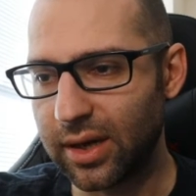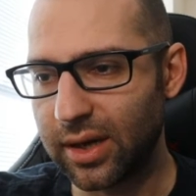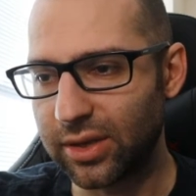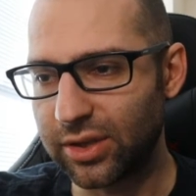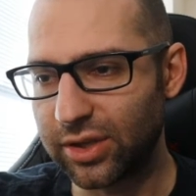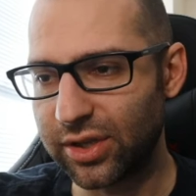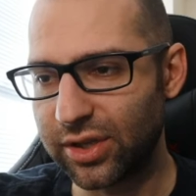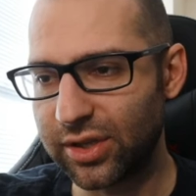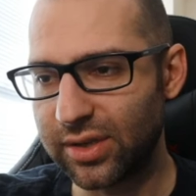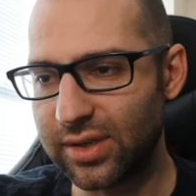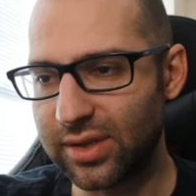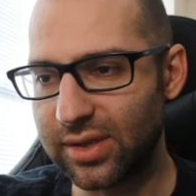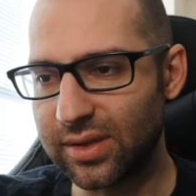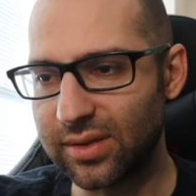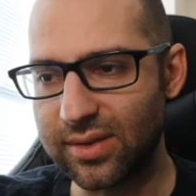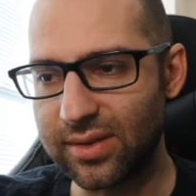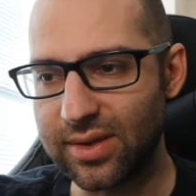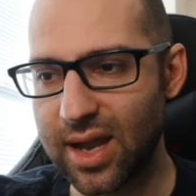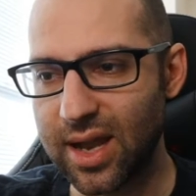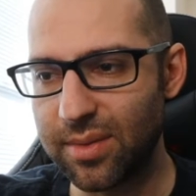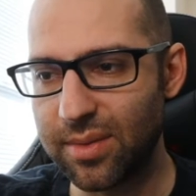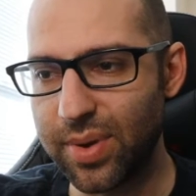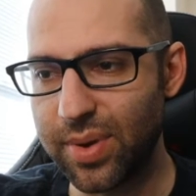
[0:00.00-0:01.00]
just
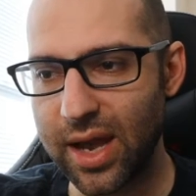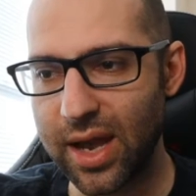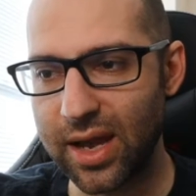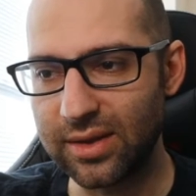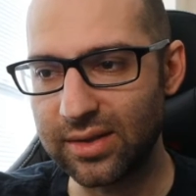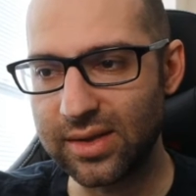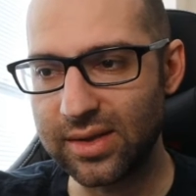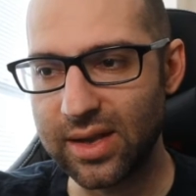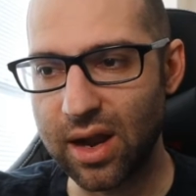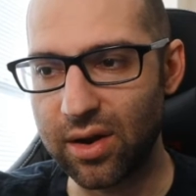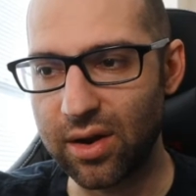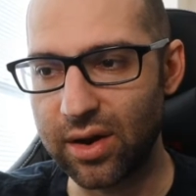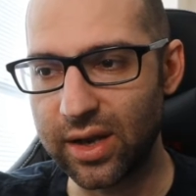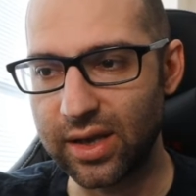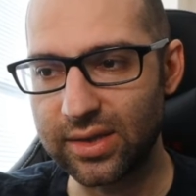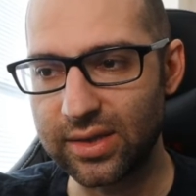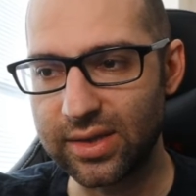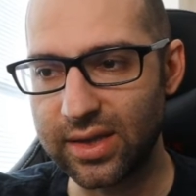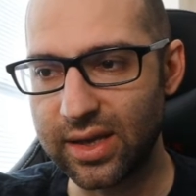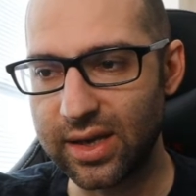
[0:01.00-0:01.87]
deadpan staring into